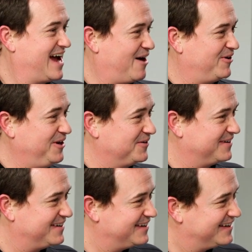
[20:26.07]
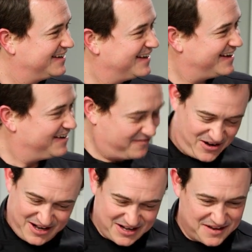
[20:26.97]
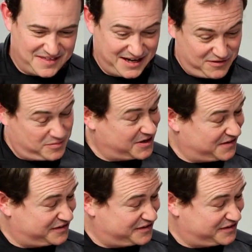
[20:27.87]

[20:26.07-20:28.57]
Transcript: How are you? Good, and you? Very good. Thank you for being on the